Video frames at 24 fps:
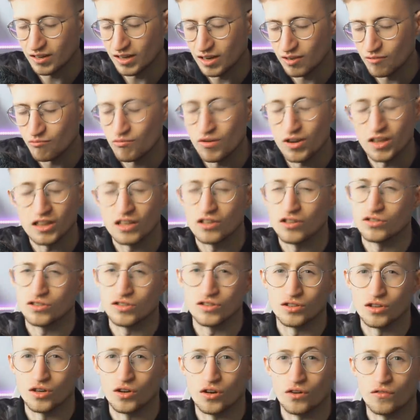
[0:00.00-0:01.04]
He really does
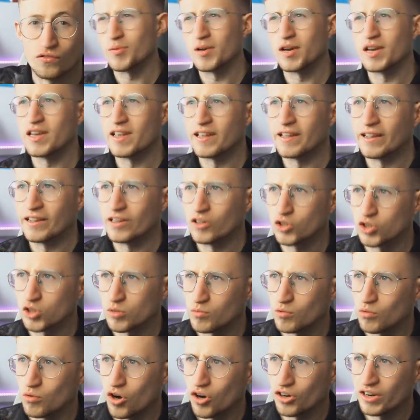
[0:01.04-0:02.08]
deserve to be England's
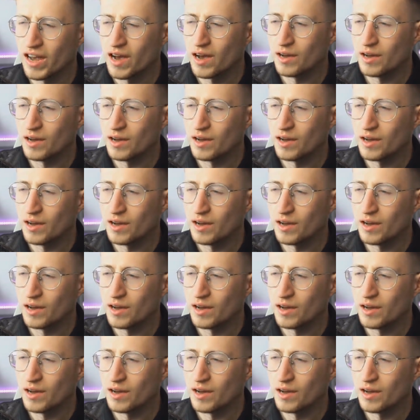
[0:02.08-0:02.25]
number one.